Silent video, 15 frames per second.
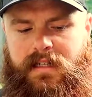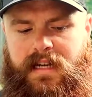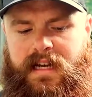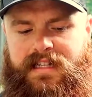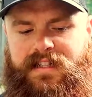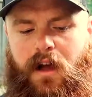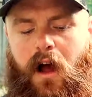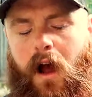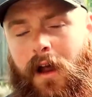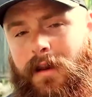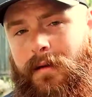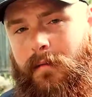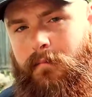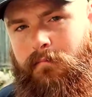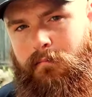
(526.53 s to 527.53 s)
It's
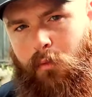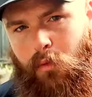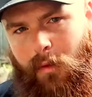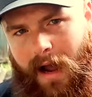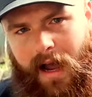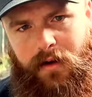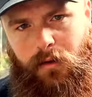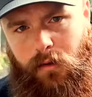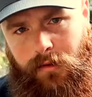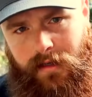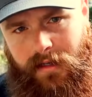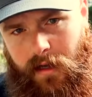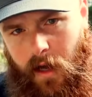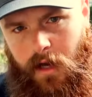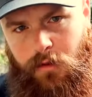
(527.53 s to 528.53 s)
unbridled
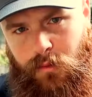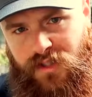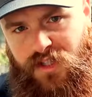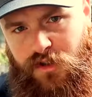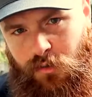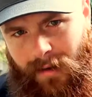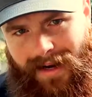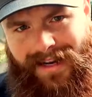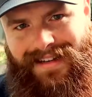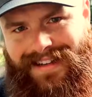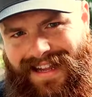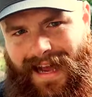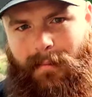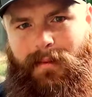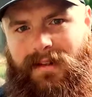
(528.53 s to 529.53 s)
and
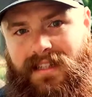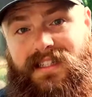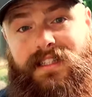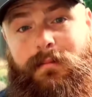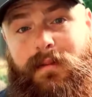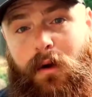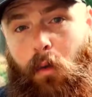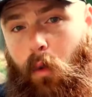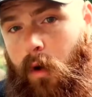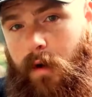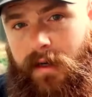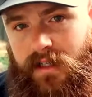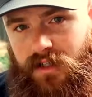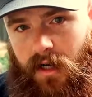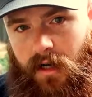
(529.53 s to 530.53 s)
unrestrained capitalism that
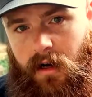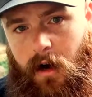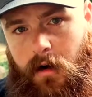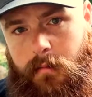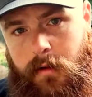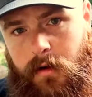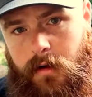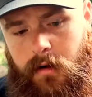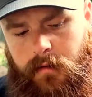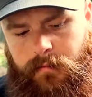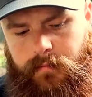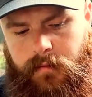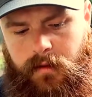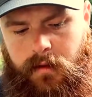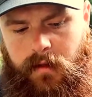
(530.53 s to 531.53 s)
worried John Carpenter,
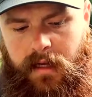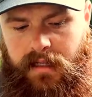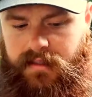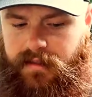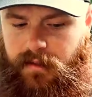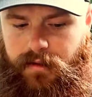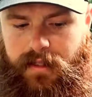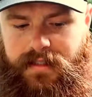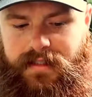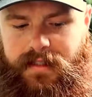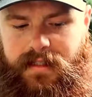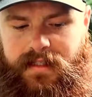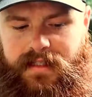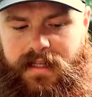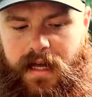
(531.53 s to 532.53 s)
and still does to
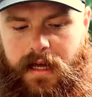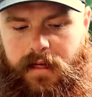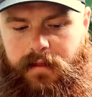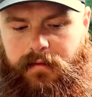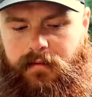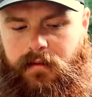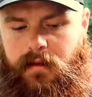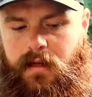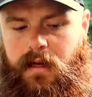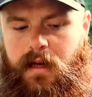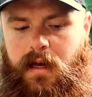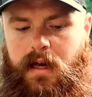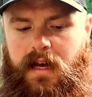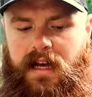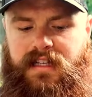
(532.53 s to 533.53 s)
this day.
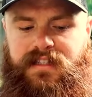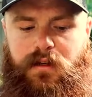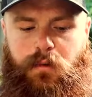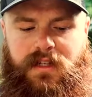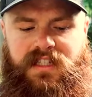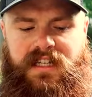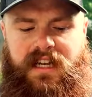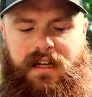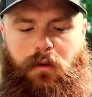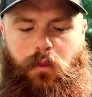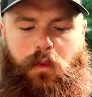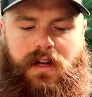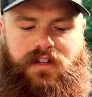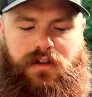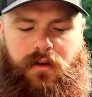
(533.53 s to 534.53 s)
It's the rich
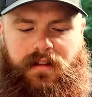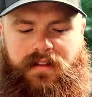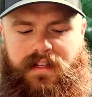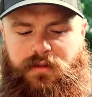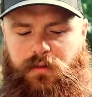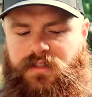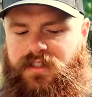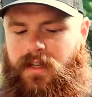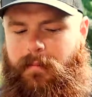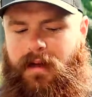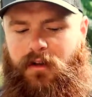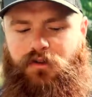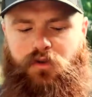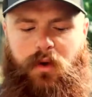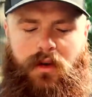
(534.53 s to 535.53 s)
getting richer, and that this will
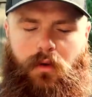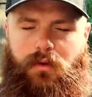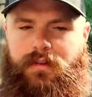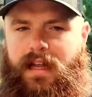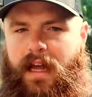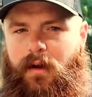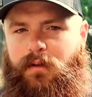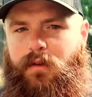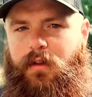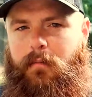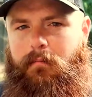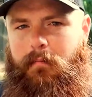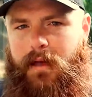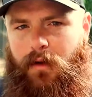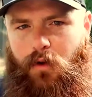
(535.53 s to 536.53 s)
somehow trickle down to the
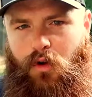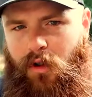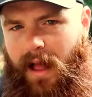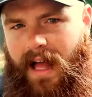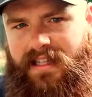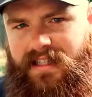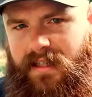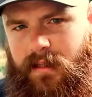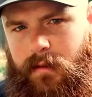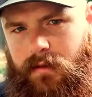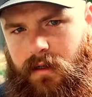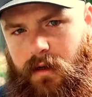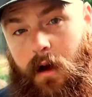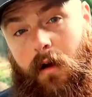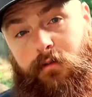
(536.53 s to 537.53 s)
middle class that he
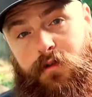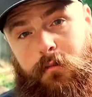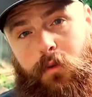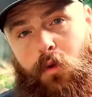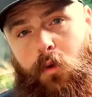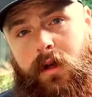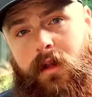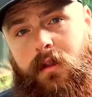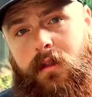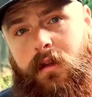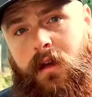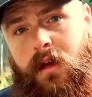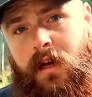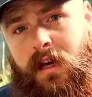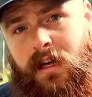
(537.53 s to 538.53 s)
was uncomfortable with.
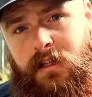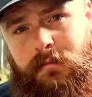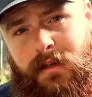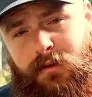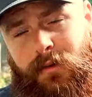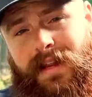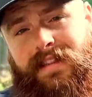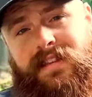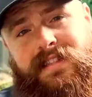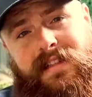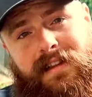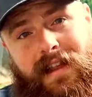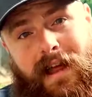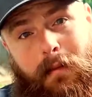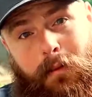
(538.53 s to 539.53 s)
Especially when you had the
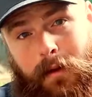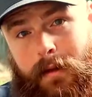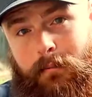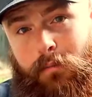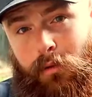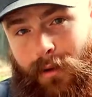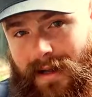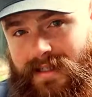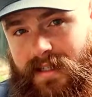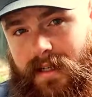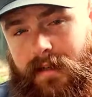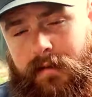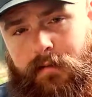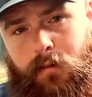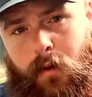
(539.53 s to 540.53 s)
celebrity
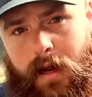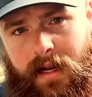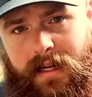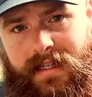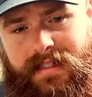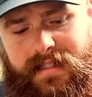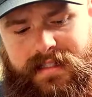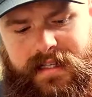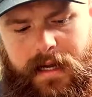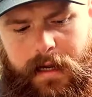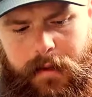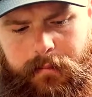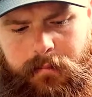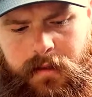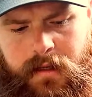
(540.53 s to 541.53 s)
president of Reagan at the
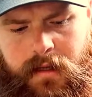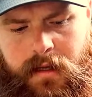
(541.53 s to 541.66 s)
time,